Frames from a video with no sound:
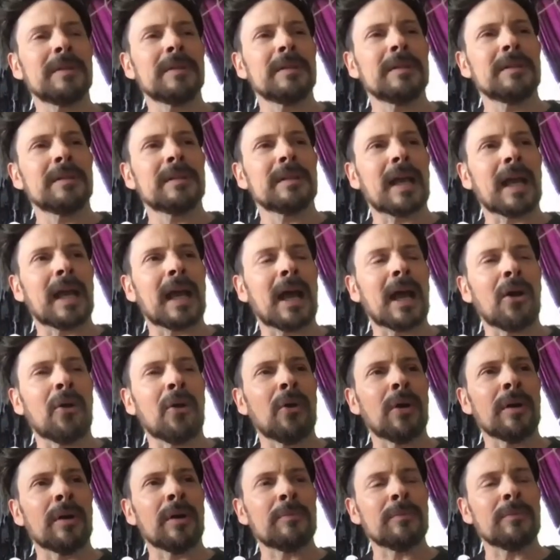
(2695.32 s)

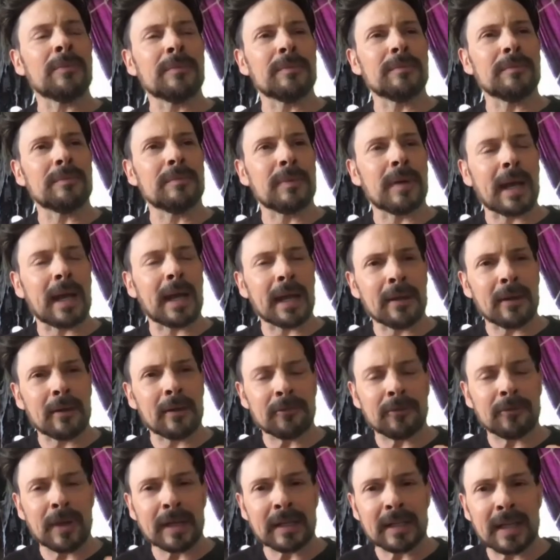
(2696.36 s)
how I have
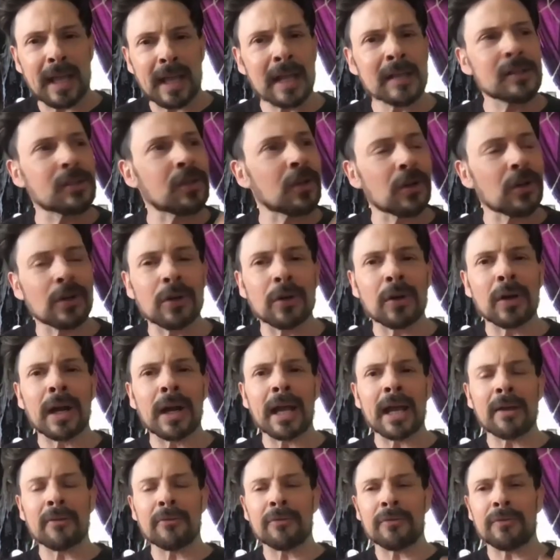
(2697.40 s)
had cancer, or I
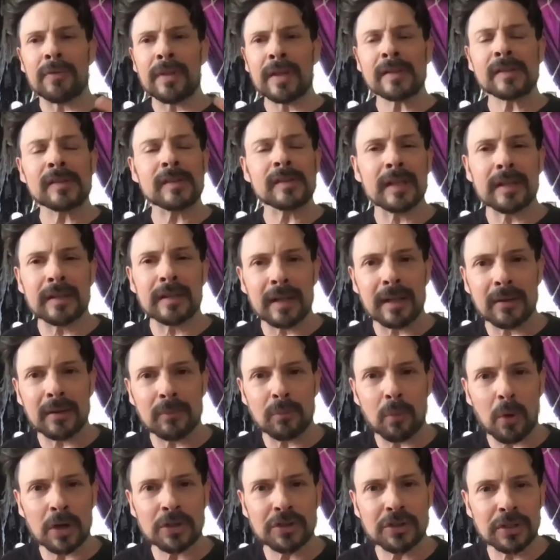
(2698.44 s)
have this, and
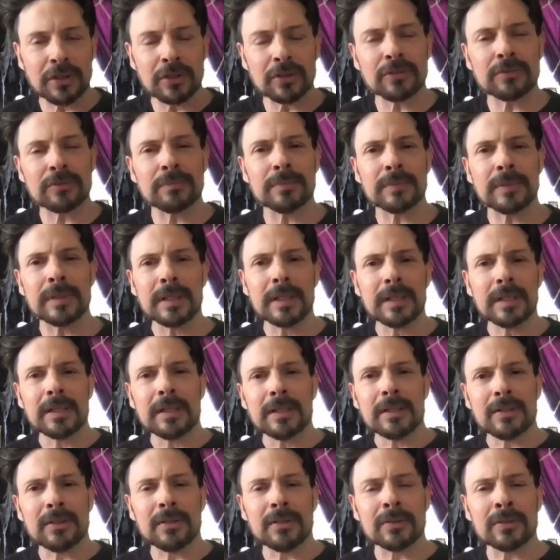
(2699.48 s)
watching
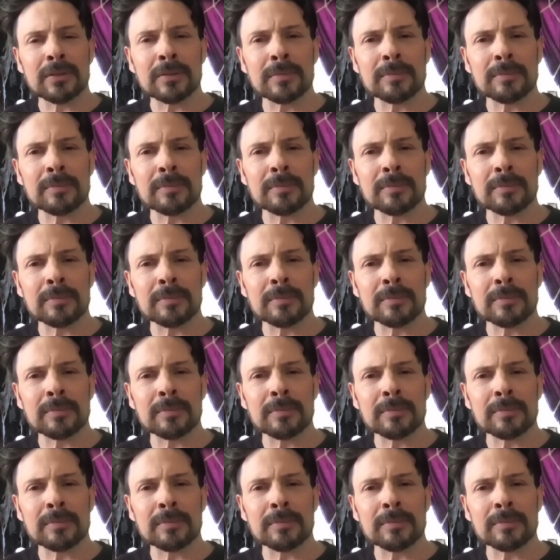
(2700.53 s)
your